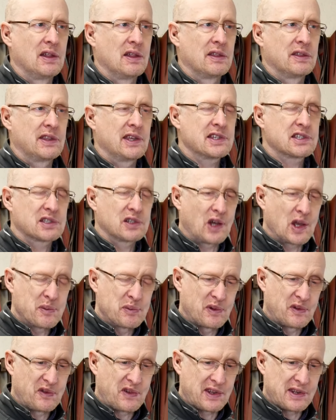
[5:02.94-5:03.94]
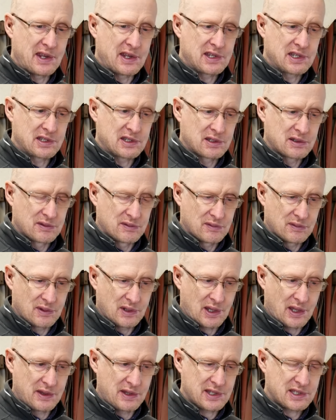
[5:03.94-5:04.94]
This type of finish
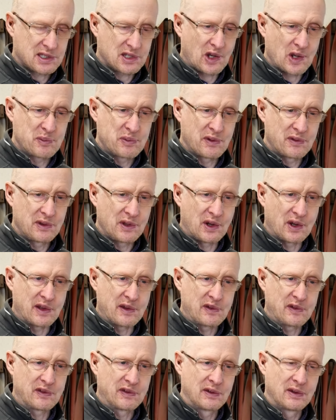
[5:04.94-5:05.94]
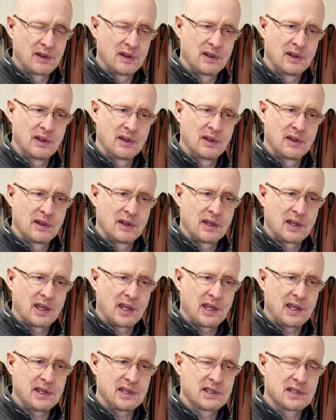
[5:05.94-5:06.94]
and this type of knife
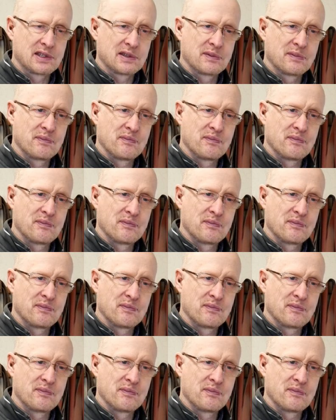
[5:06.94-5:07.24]
is